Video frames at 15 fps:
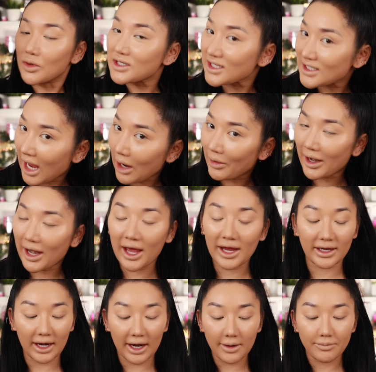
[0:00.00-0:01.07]
which is how I
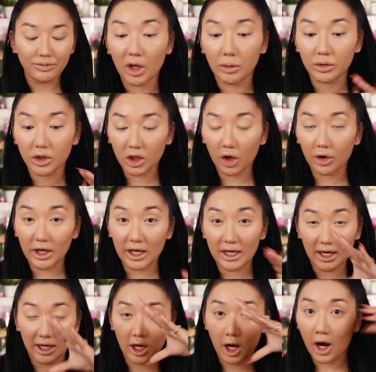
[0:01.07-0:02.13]
like it. I'm going to go
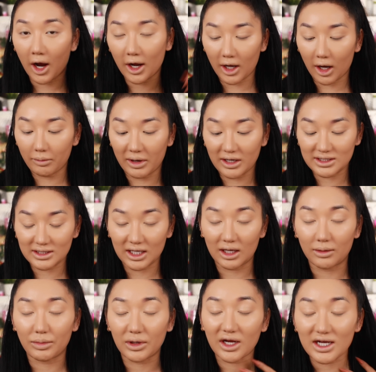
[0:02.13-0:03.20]
in and highlight my
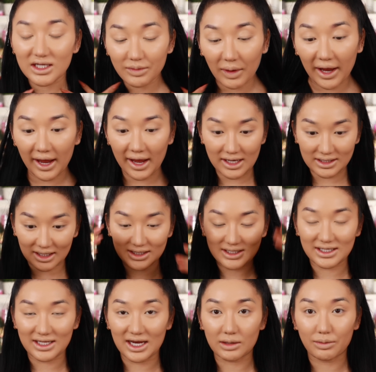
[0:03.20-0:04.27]
skin because my hair is like
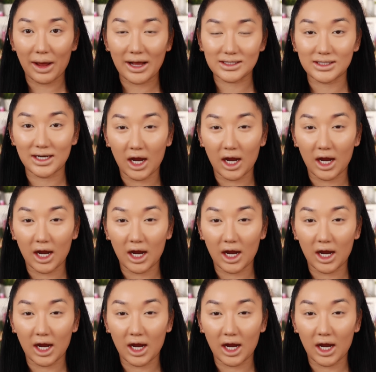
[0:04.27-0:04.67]
slicked back today.